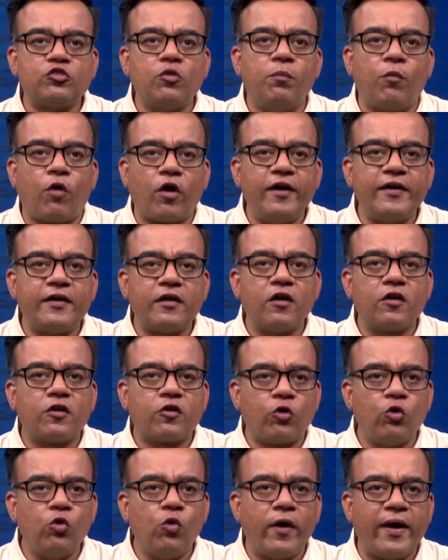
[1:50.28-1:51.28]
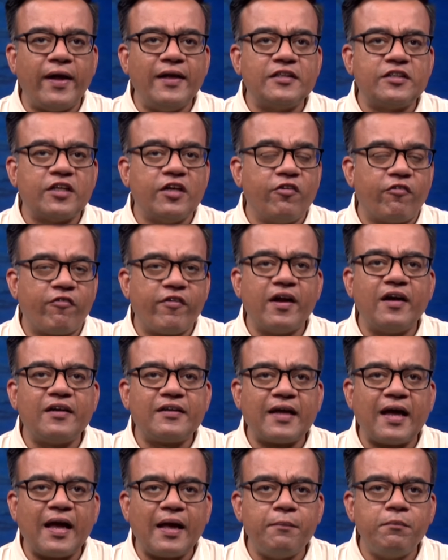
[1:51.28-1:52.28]
to monitor crew health in real
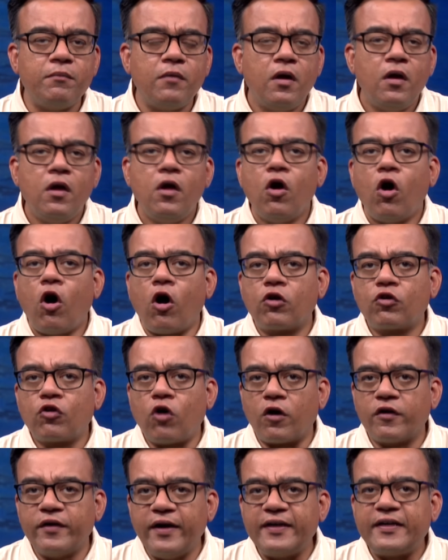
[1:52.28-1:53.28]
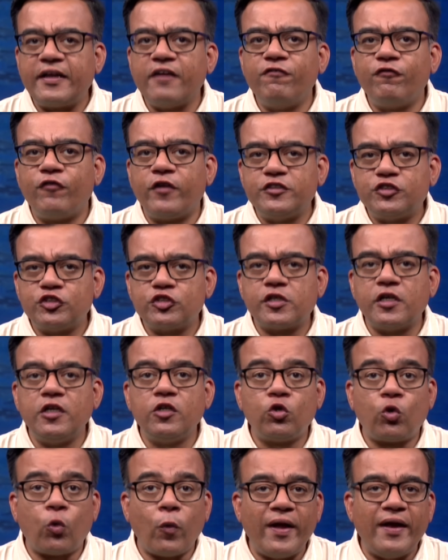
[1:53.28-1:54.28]
time, or cognitive digital
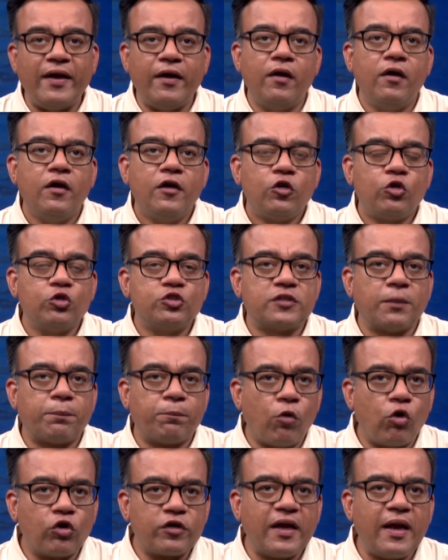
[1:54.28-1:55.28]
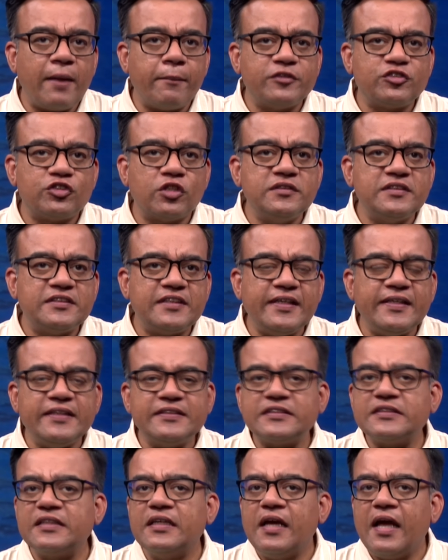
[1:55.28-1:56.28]
twin to support in
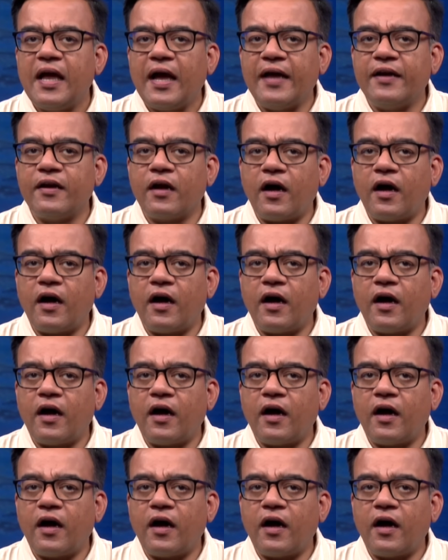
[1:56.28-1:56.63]
emergencies, an